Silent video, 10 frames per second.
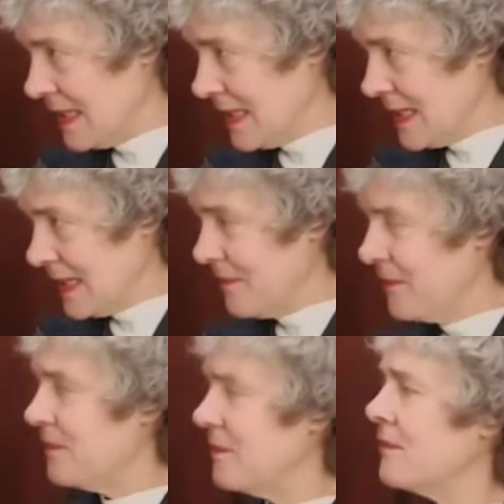Now, when
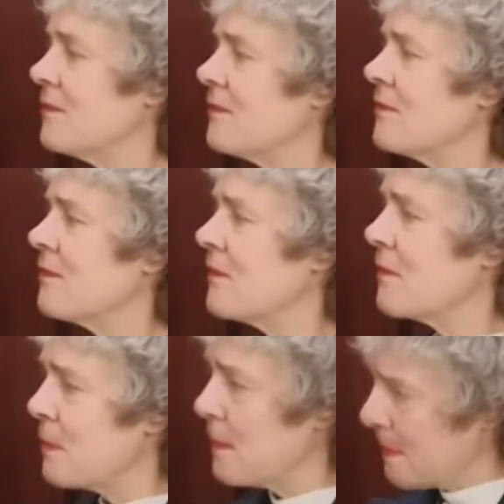you speak about
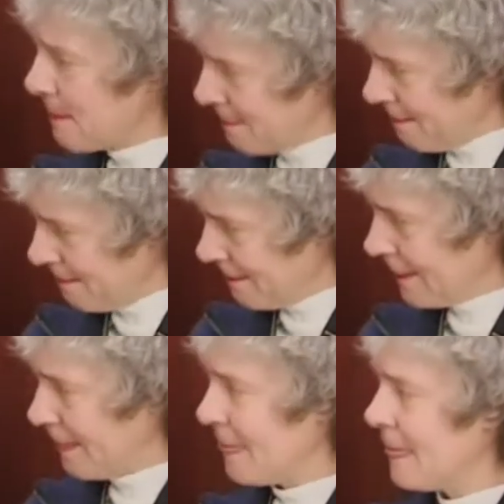health-seeking behaviors,
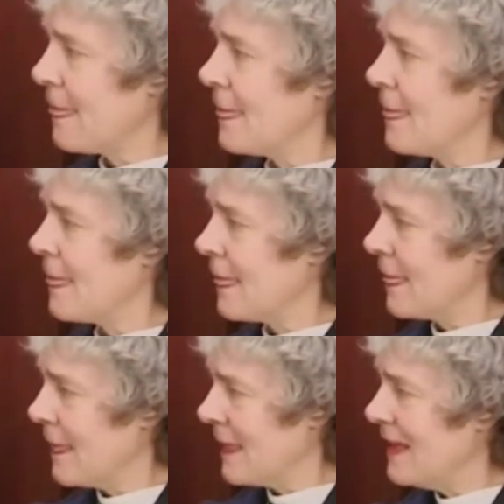are you using
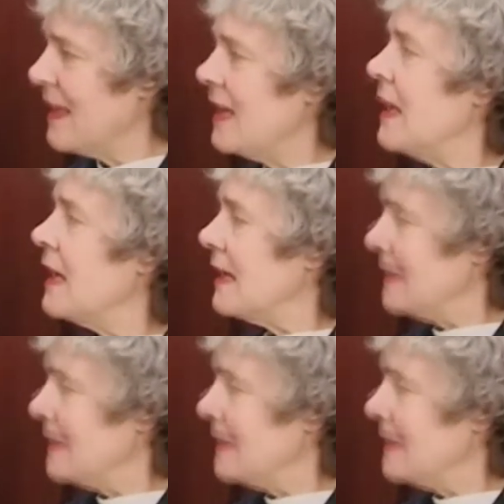Rosella Schulfeld's